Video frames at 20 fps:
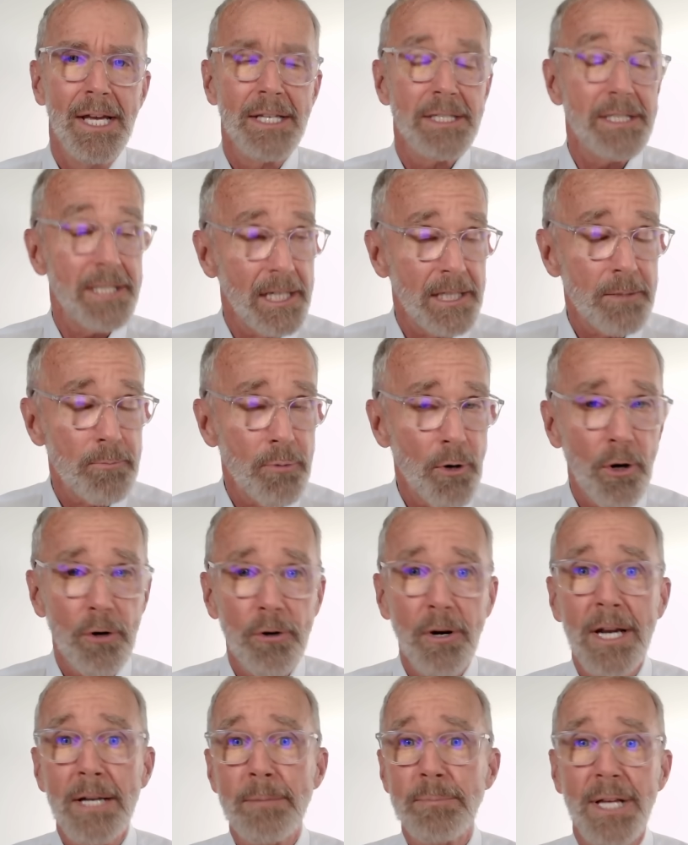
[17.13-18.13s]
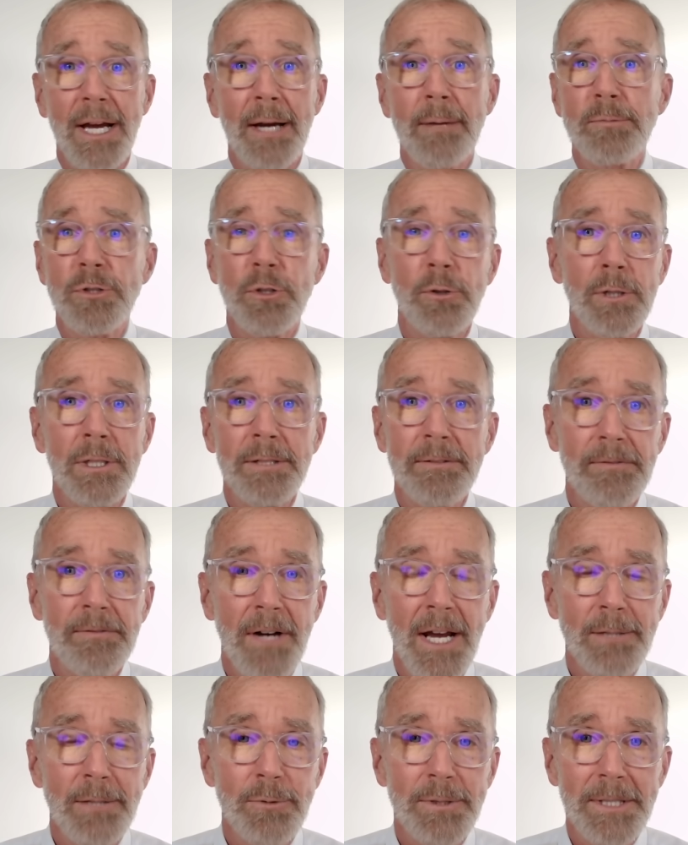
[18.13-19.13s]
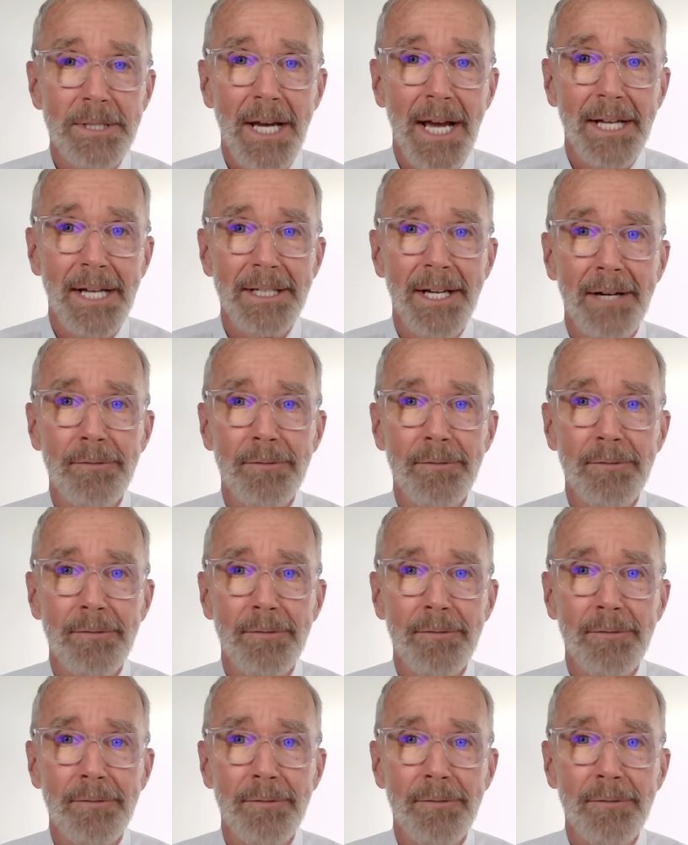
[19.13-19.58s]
Selling programs, I'm totally fine with that.